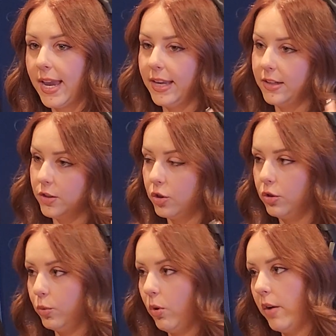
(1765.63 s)
and
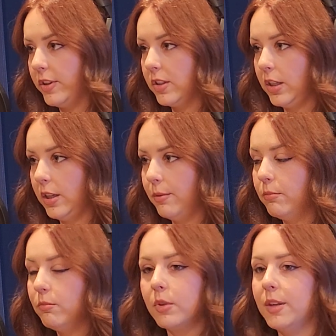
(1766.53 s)
you obviously
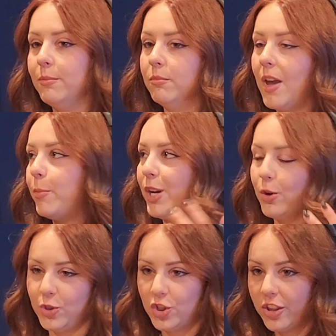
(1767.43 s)
everybody
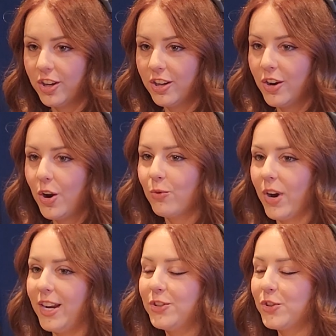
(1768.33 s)
knows each other, right?